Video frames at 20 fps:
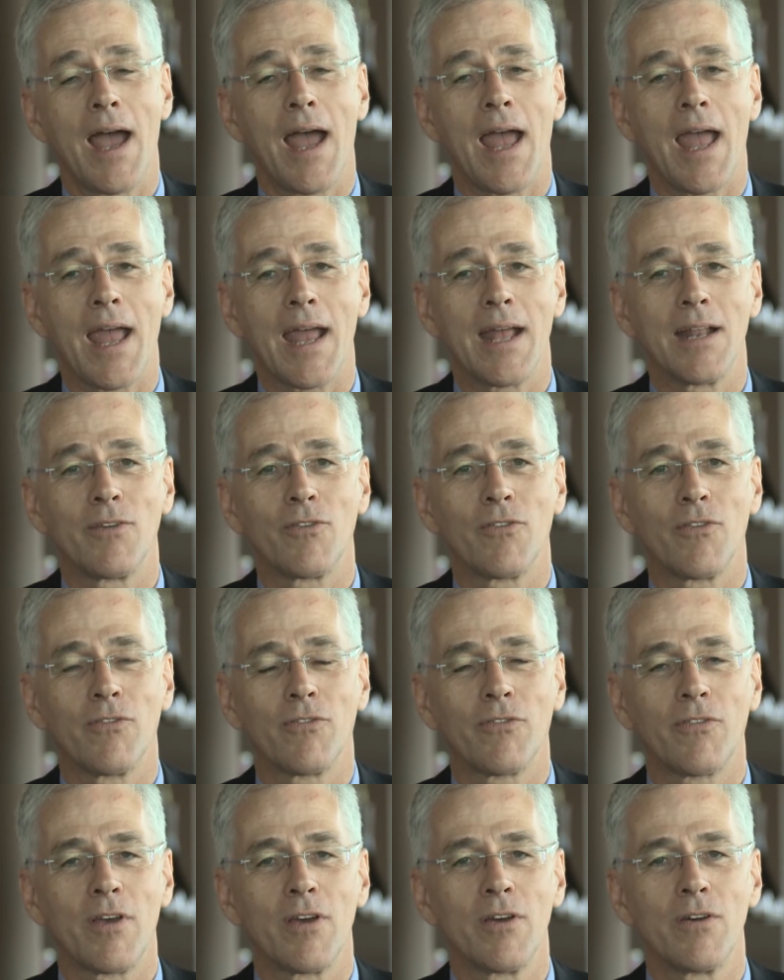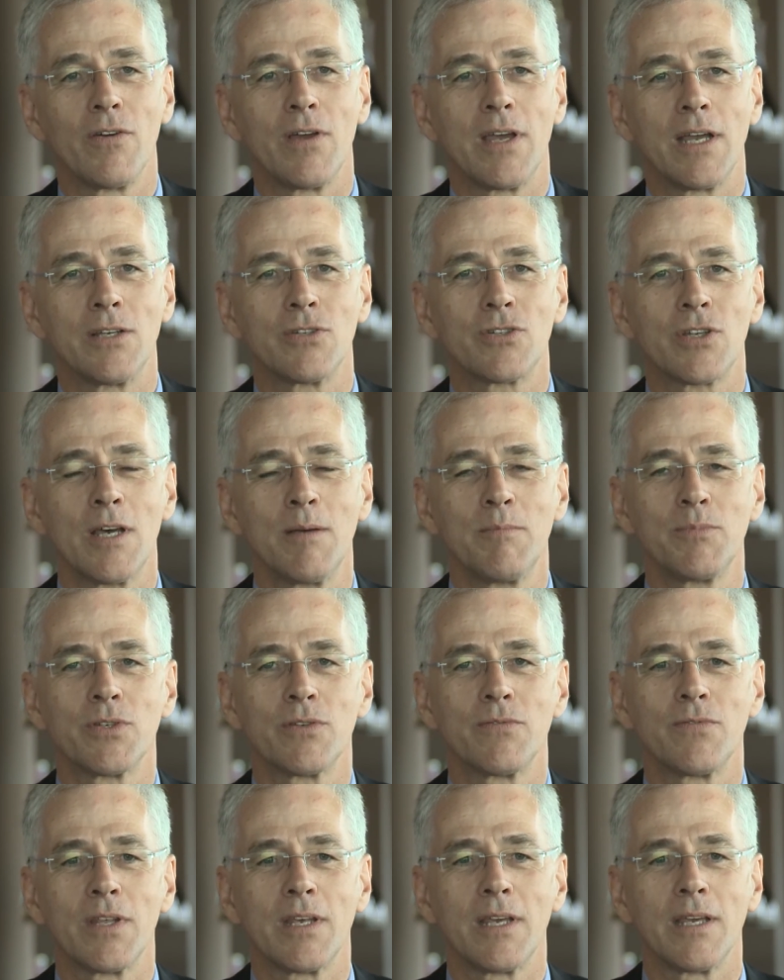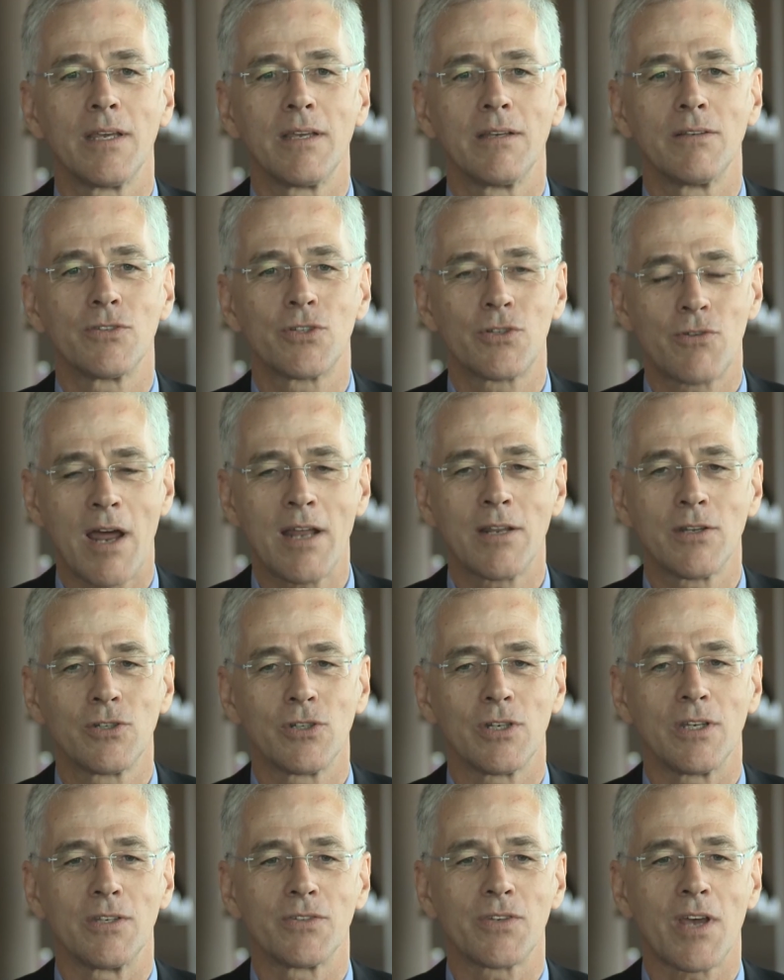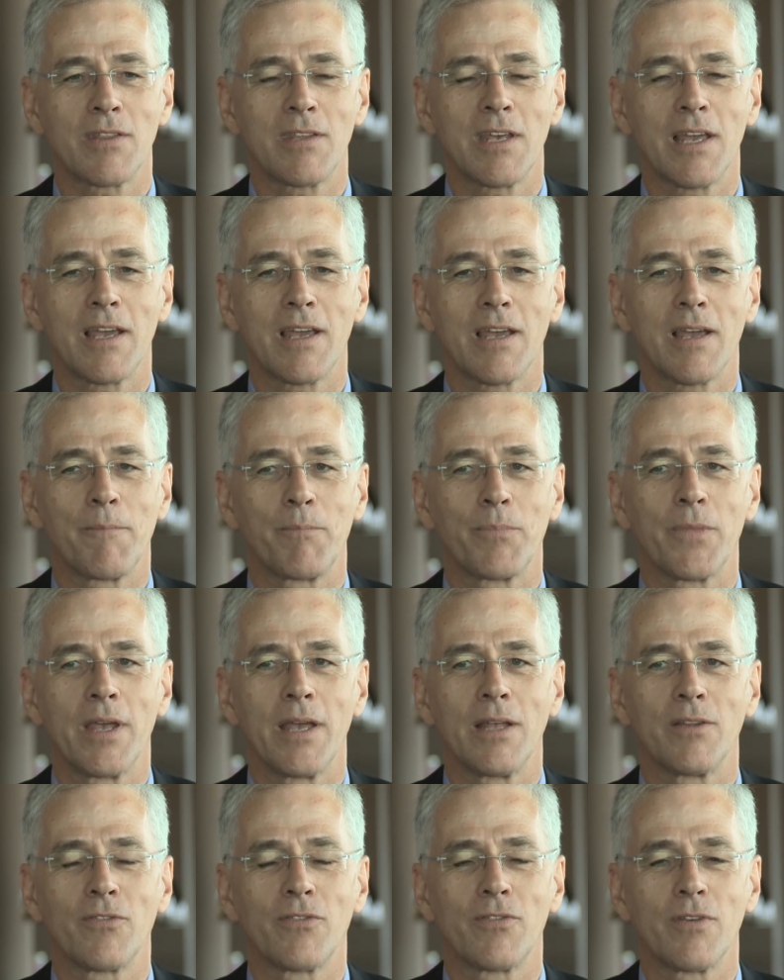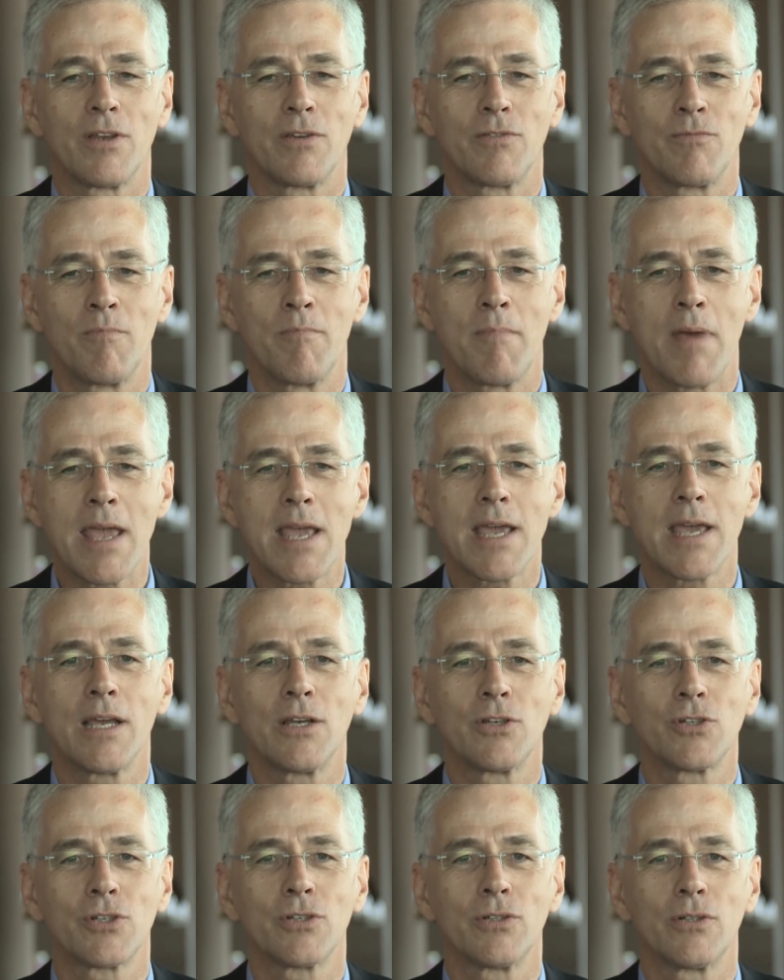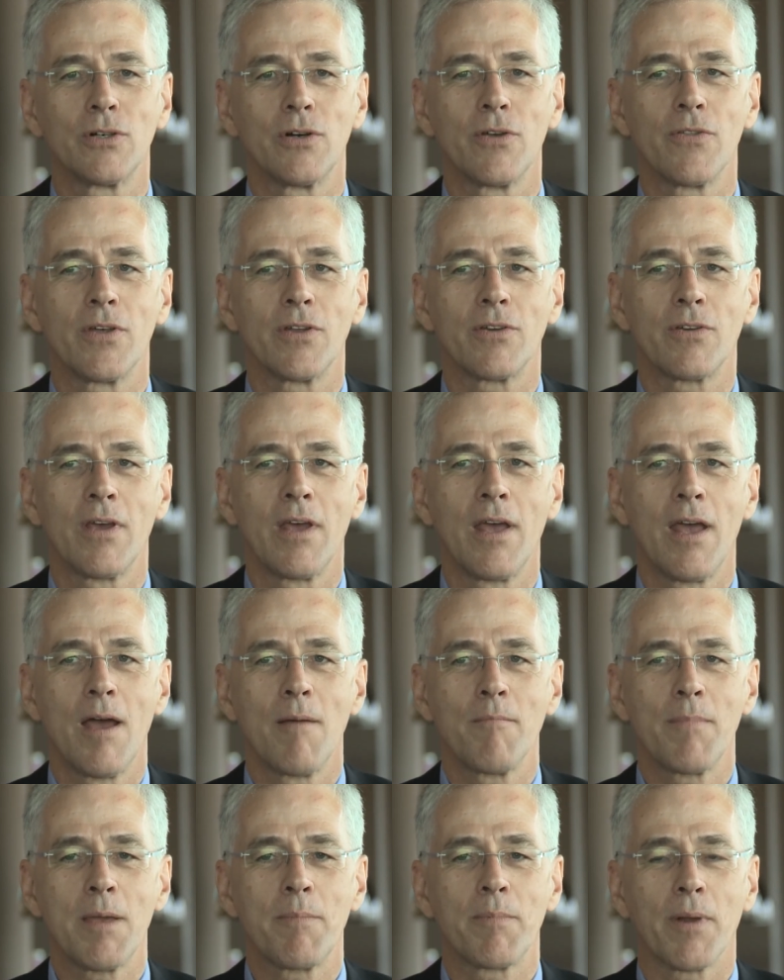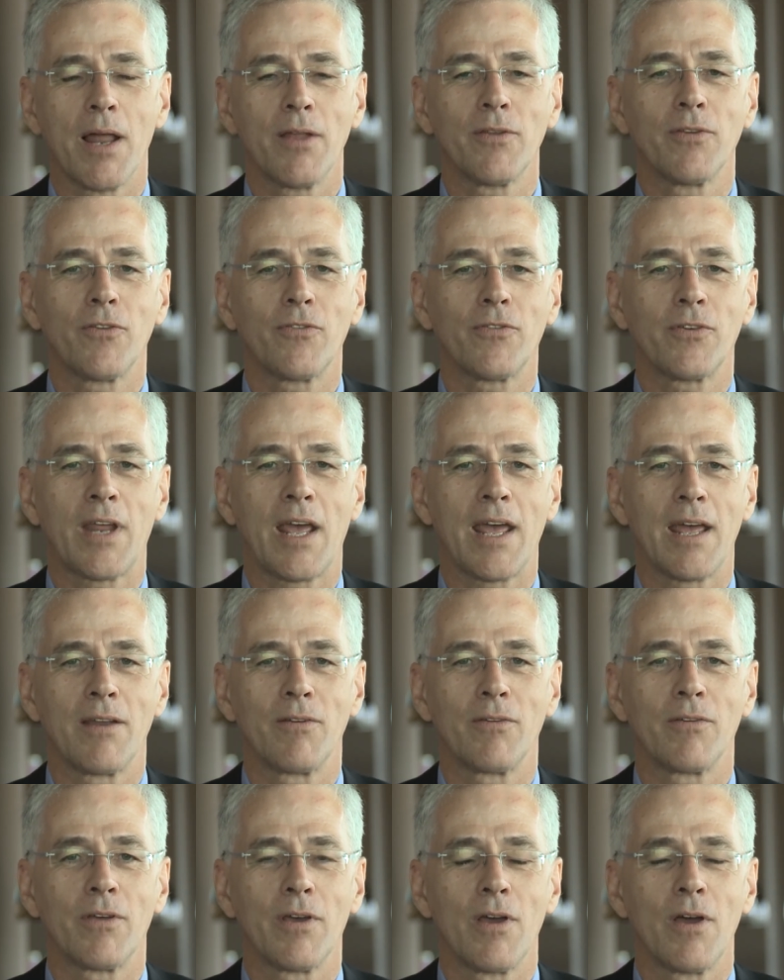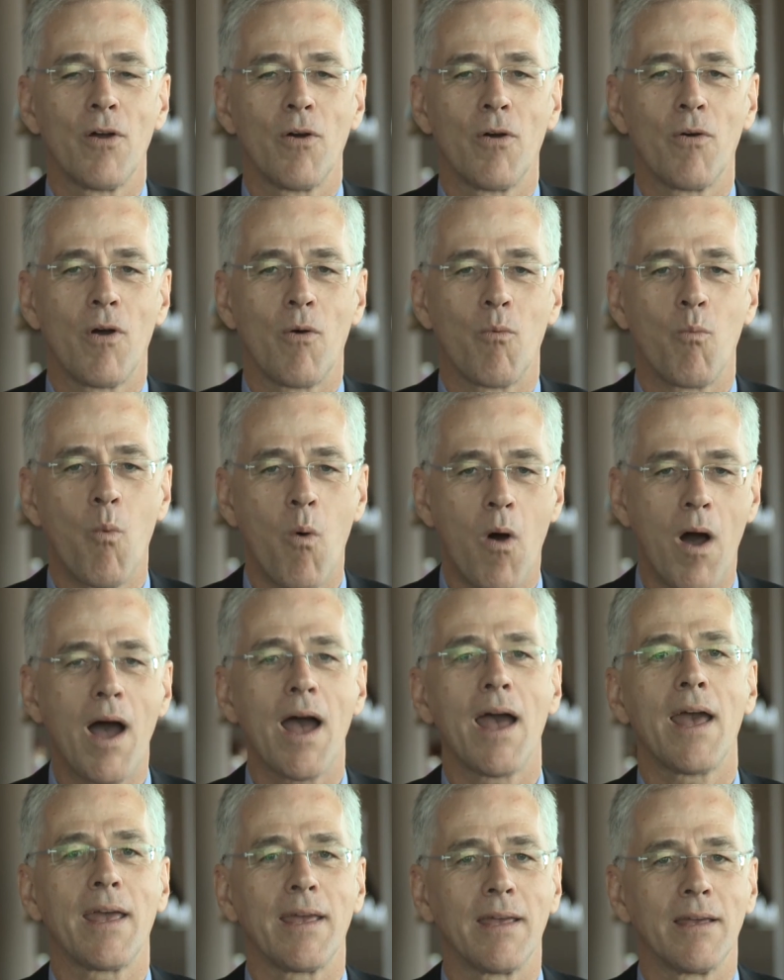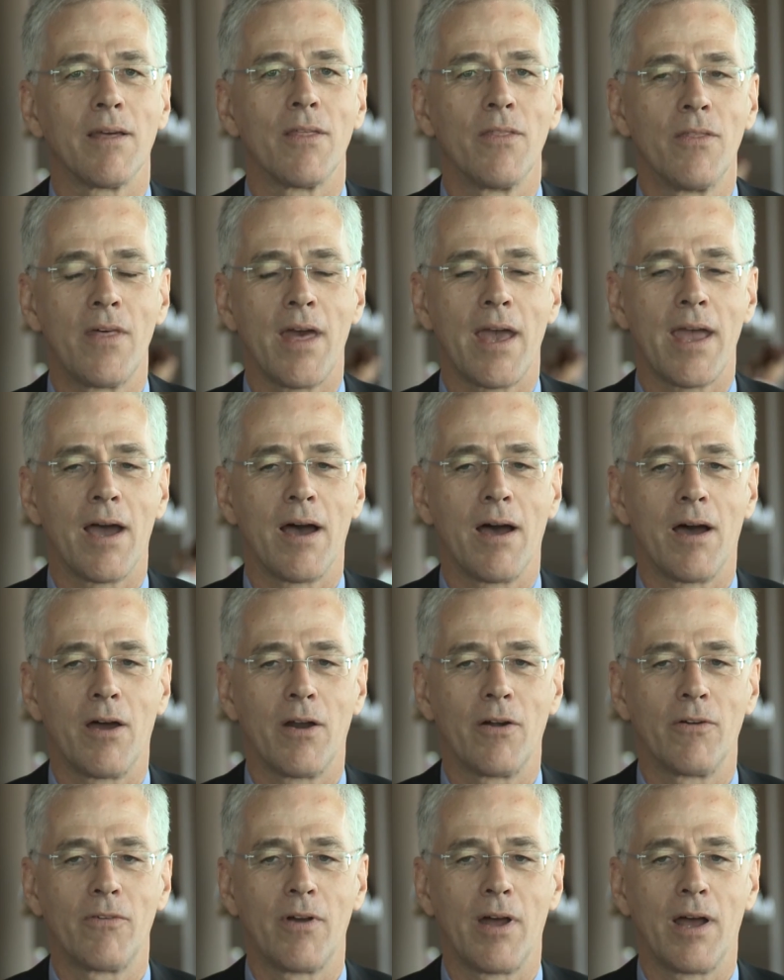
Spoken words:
And so in terms of the strategies, I think it's making sure that people understand why they are